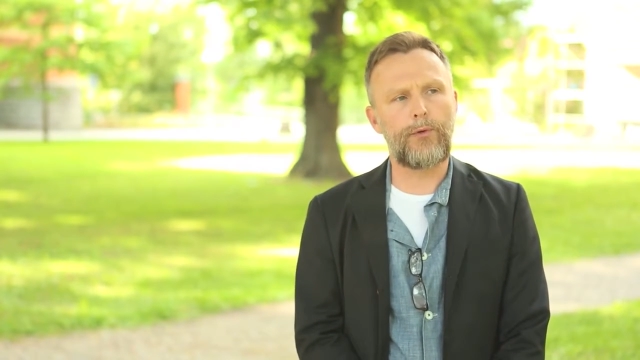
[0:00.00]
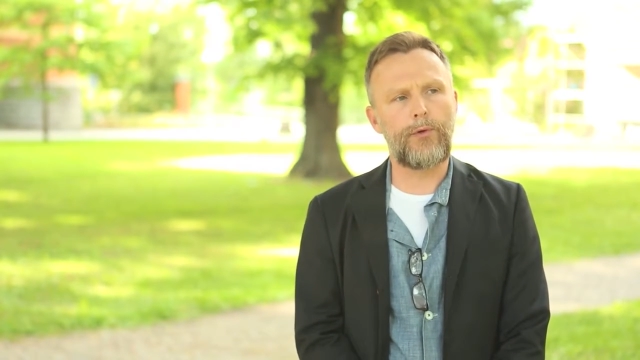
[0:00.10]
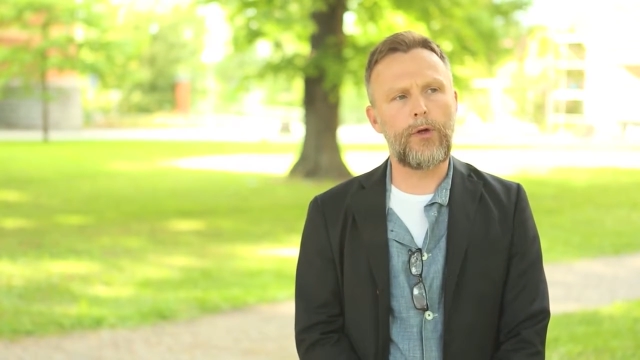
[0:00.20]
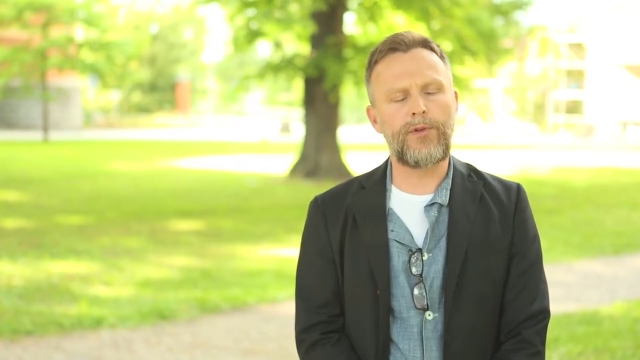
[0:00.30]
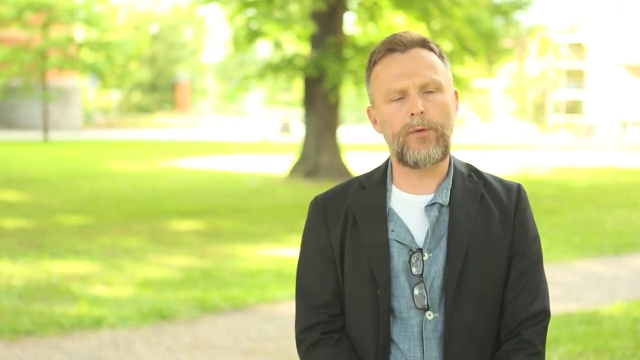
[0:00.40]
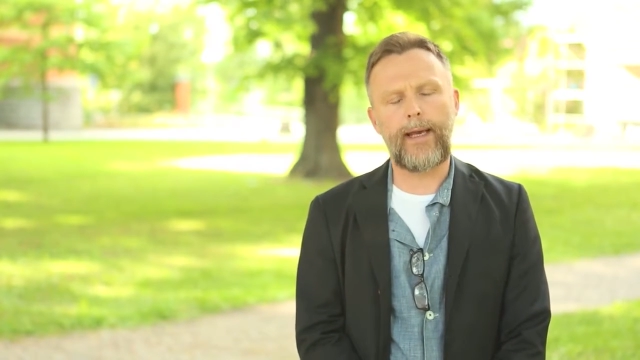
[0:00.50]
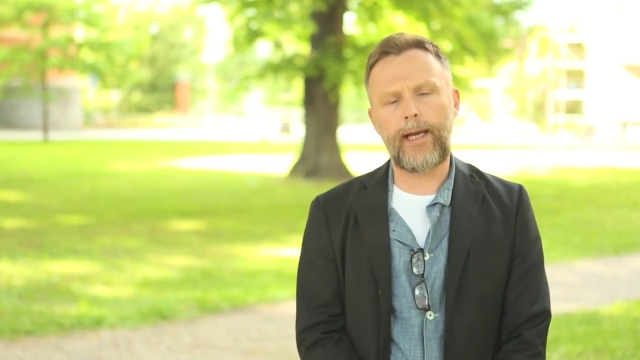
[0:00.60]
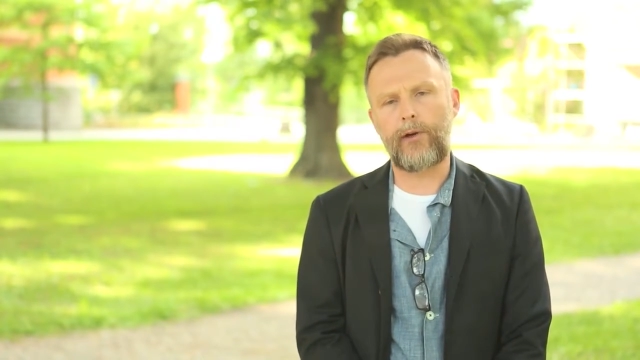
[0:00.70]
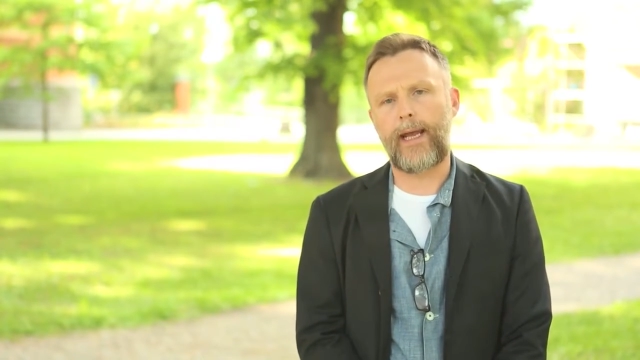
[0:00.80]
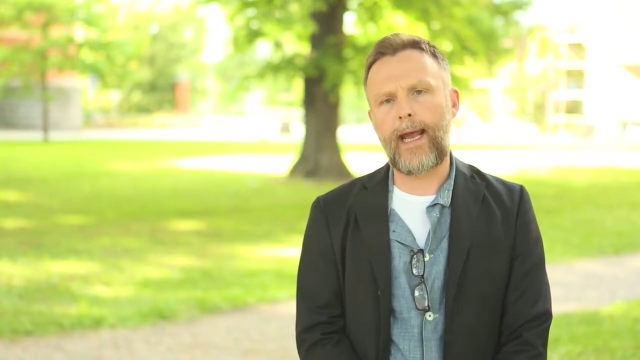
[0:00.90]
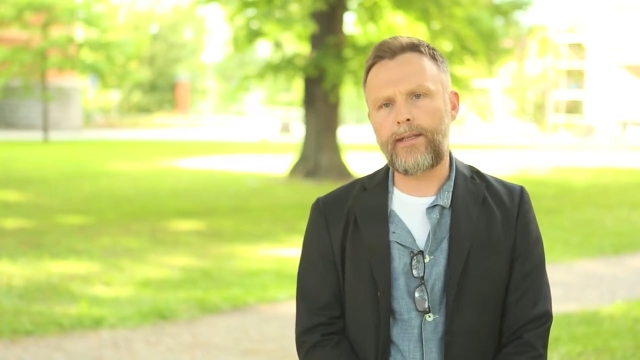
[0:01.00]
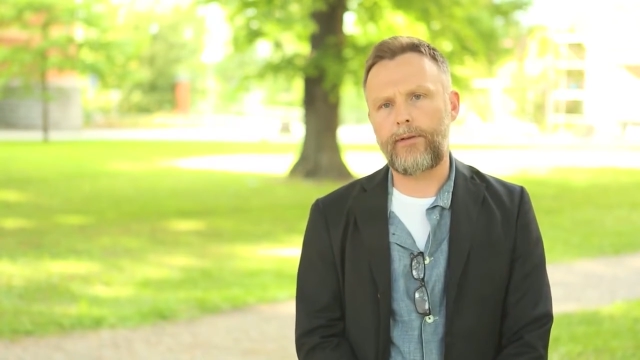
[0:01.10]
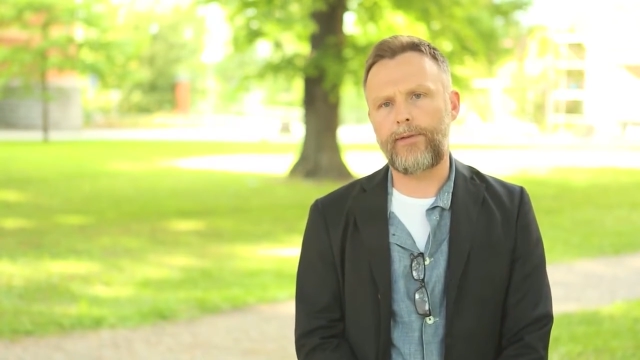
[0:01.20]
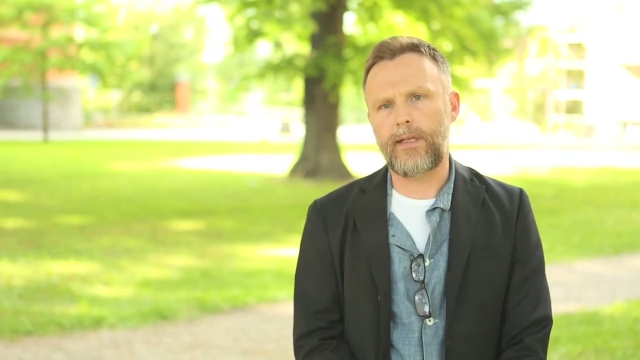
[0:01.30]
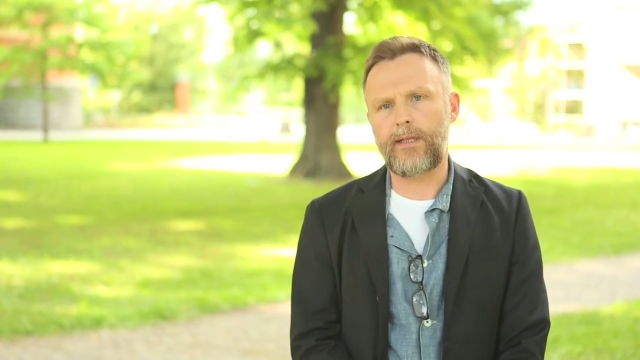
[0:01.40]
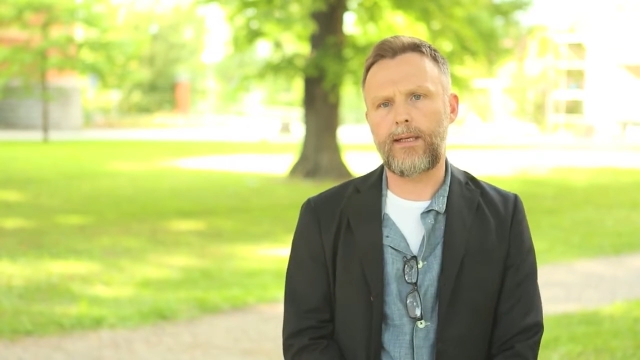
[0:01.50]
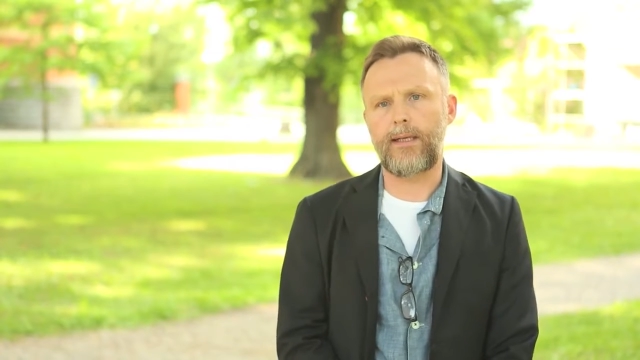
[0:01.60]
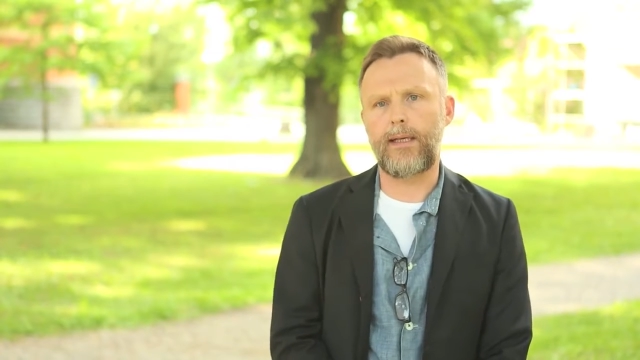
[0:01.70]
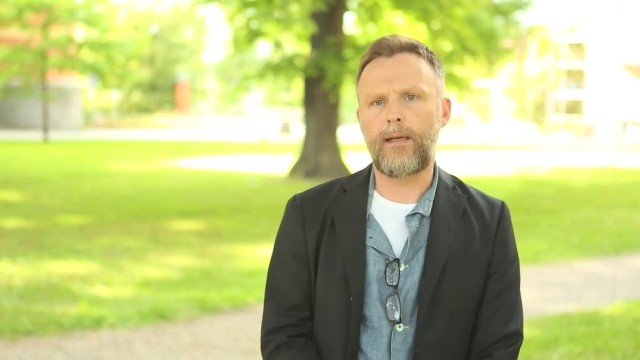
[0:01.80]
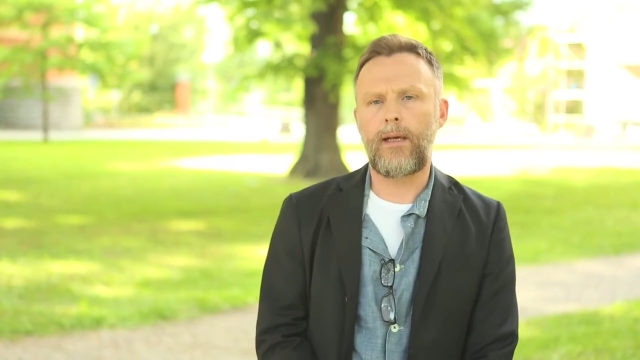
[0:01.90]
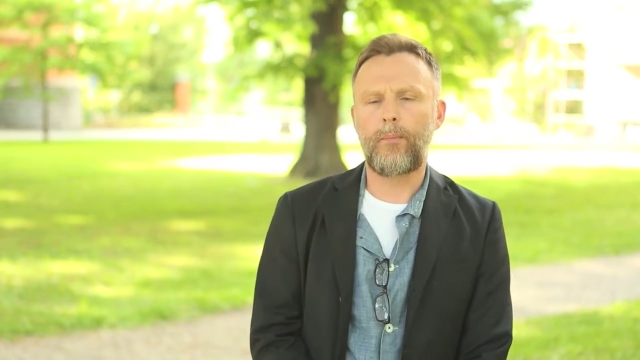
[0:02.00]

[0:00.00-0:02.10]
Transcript: the room to be creative in the city,